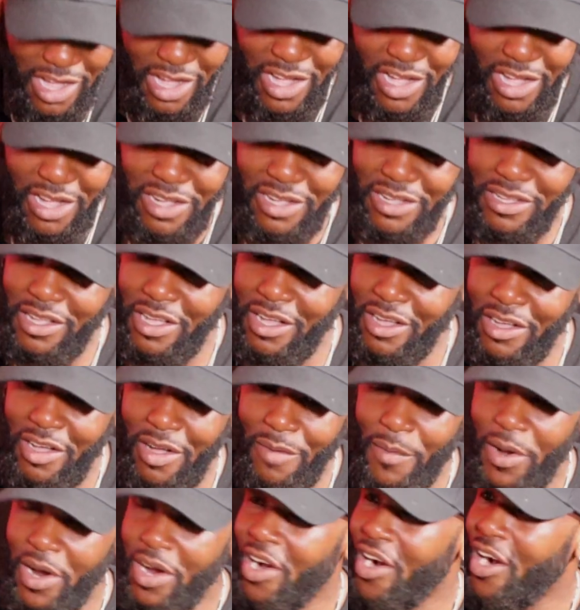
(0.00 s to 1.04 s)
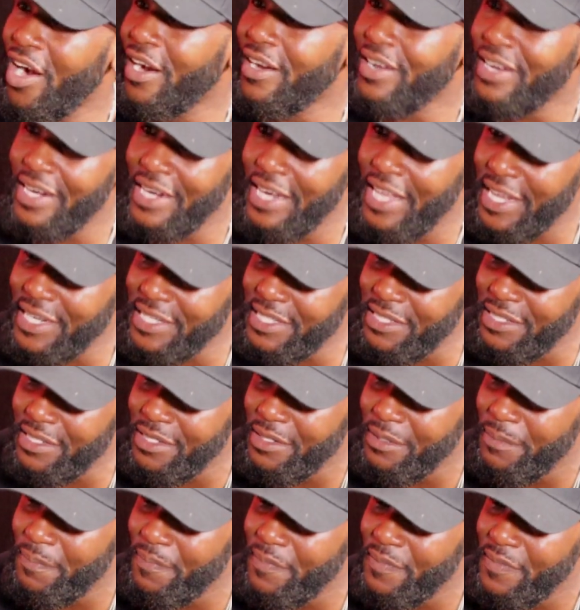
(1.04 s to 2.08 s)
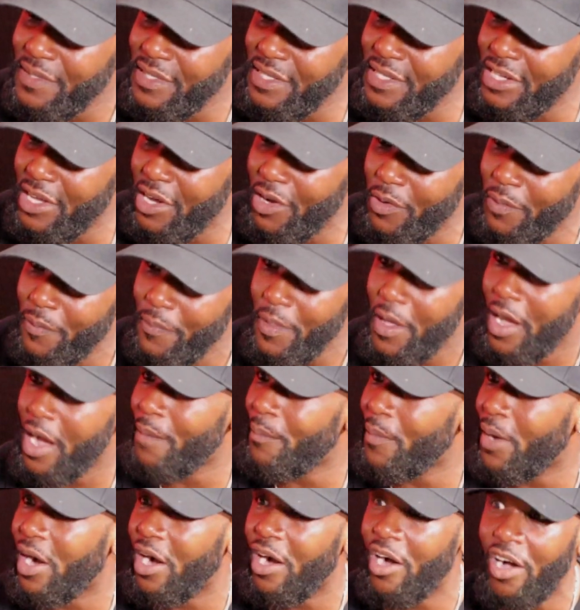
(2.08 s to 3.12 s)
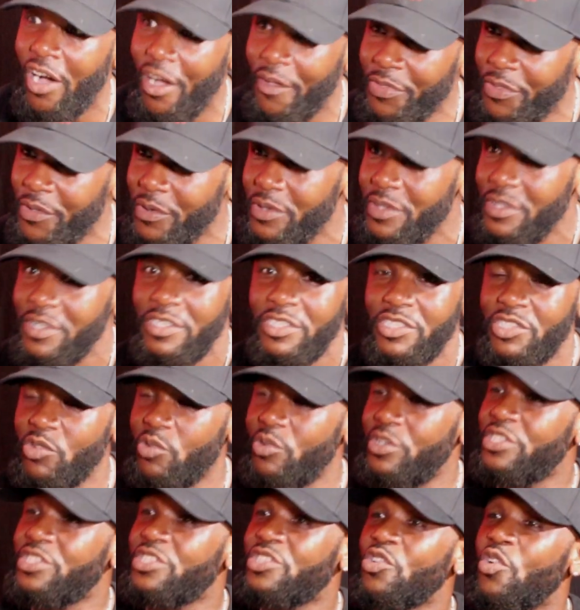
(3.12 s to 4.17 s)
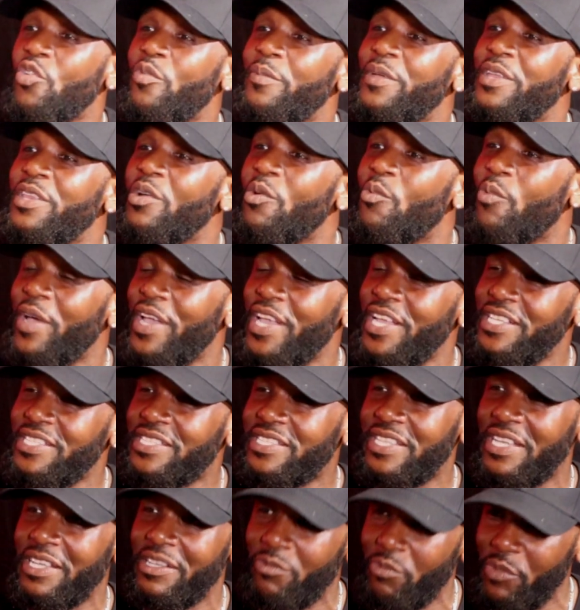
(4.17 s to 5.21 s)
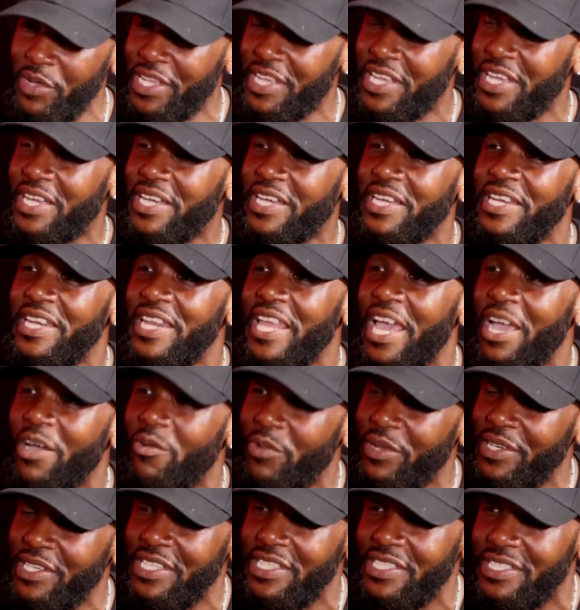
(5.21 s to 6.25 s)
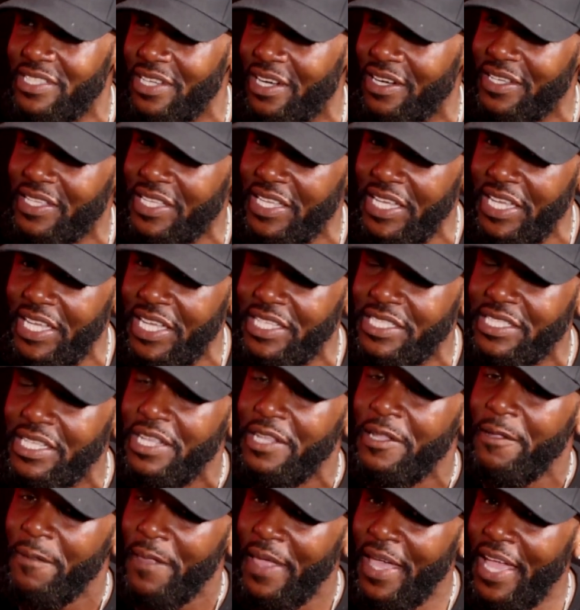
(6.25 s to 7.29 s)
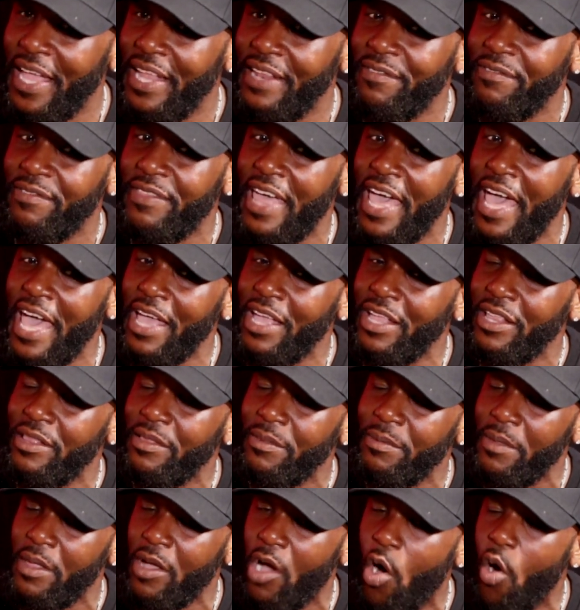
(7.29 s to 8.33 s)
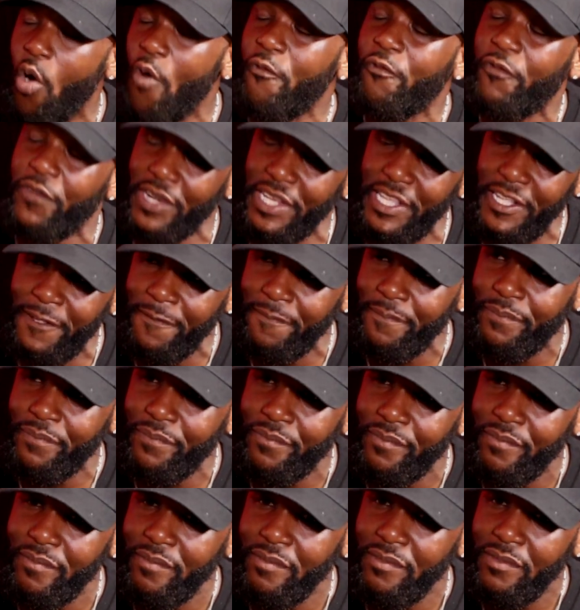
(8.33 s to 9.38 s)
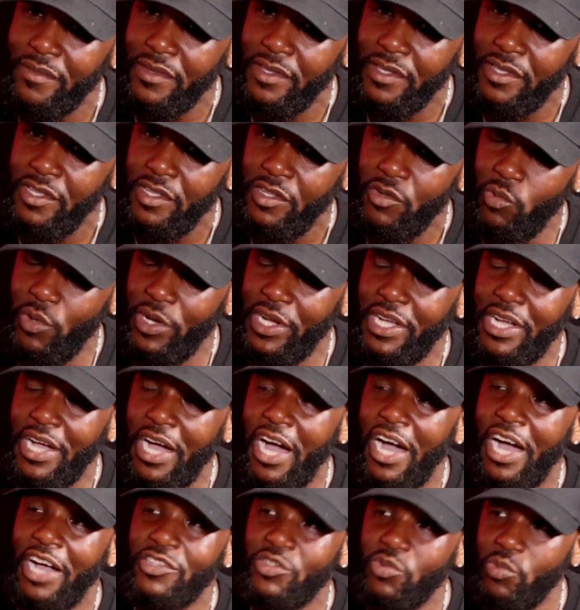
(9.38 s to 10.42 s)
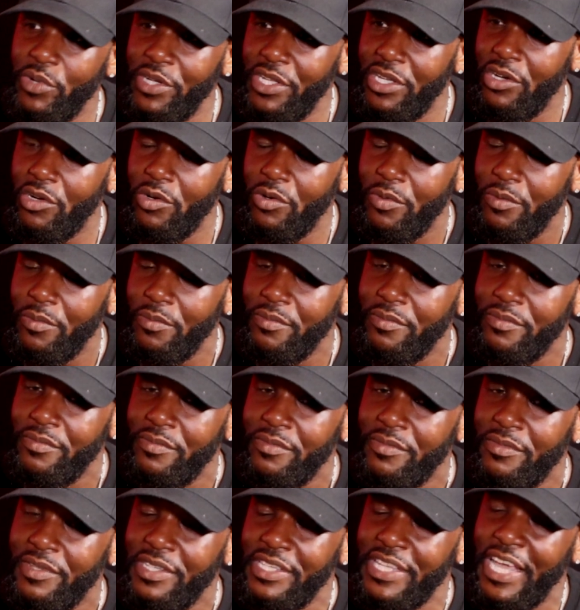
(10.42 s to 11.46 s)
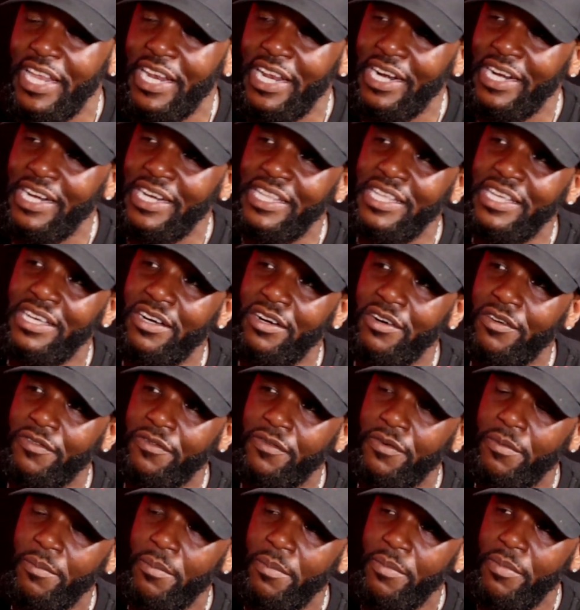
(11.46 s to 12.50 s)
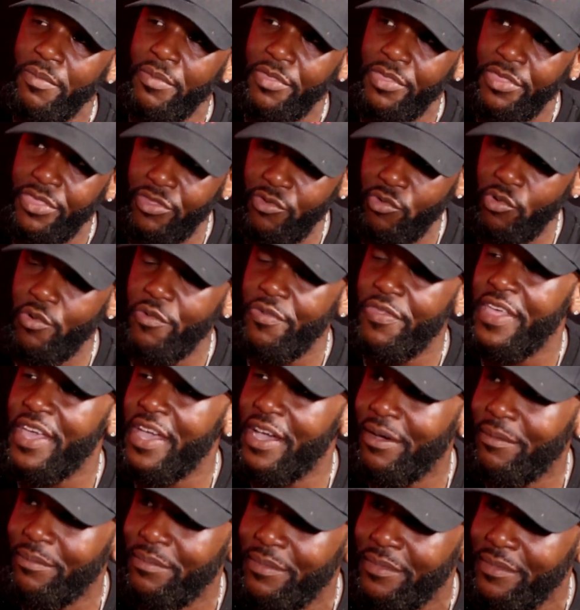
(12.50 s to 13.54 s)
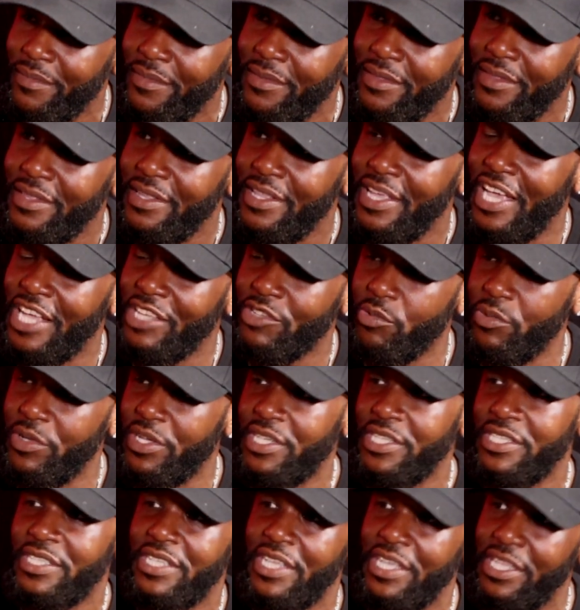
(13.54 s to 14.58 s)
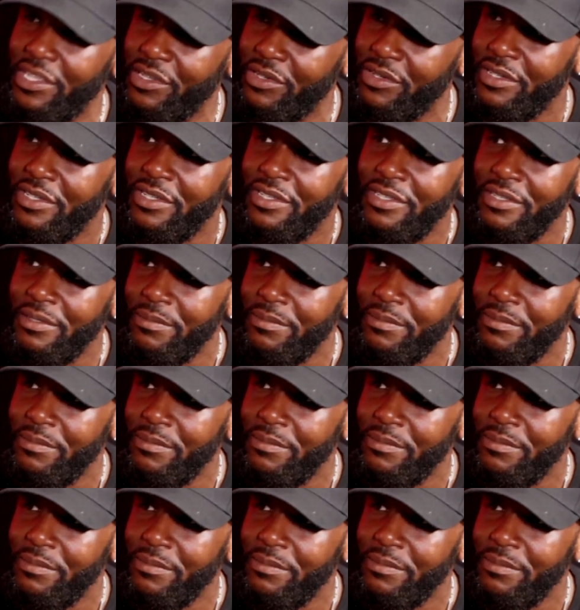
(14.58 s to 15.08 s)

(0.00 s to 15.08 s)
I'm a car collector, you know, I'm an author. So there's so many ways that we can connect with these young kids. And that, hopefully, with God's will, that'll live through them as we continue.